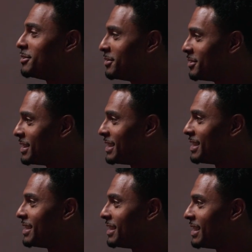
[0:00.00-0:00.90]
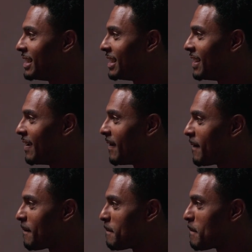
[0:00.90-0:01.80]
And I
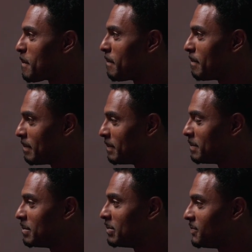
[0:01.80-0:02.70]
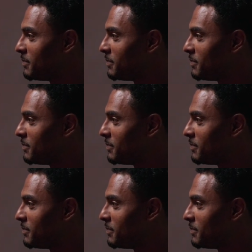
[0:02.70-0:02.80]
was excited about it because that's one